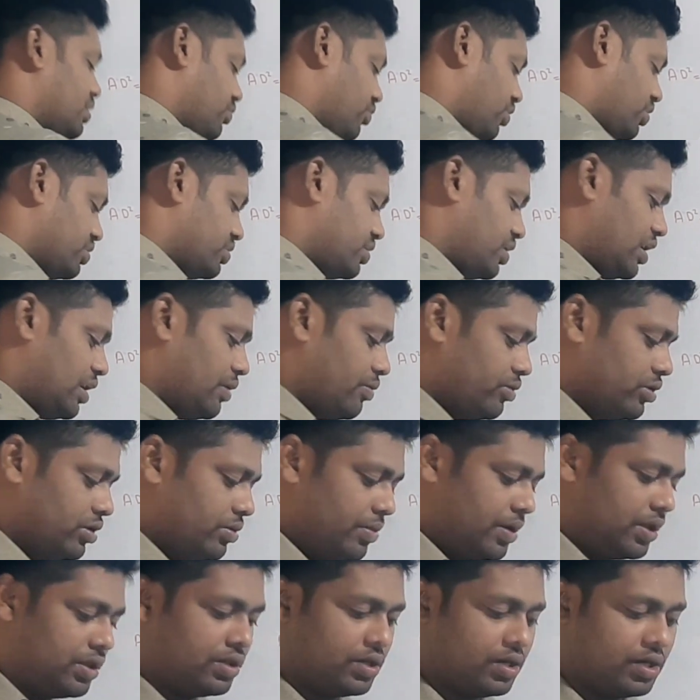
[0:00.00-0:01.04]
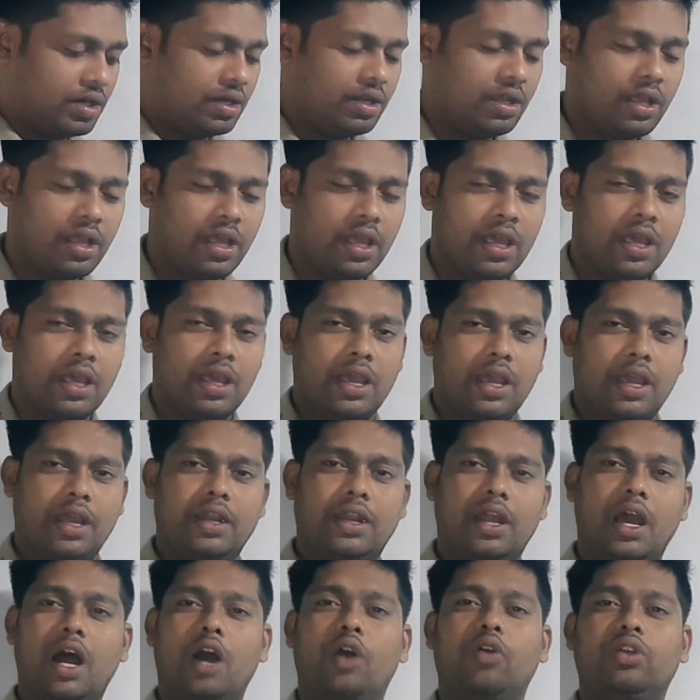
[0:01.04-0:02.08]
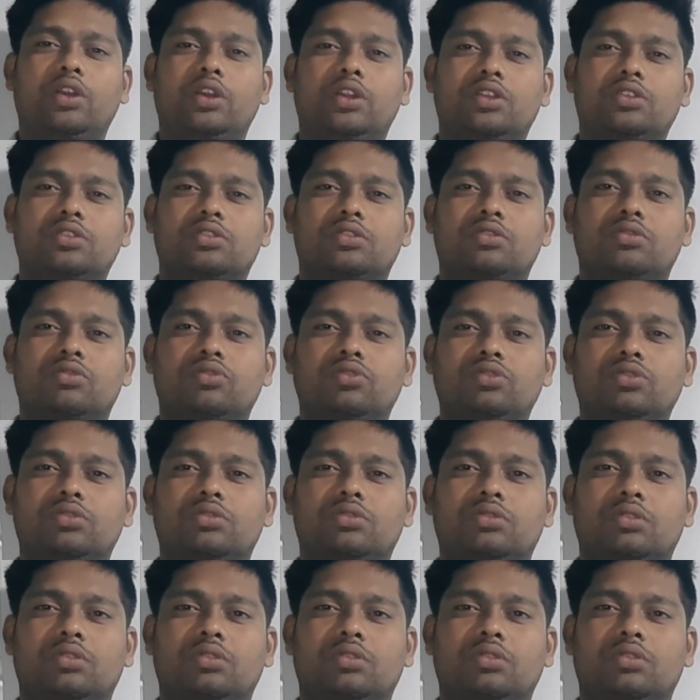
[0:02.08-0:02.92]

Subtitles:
What is the name of the method and how it is used?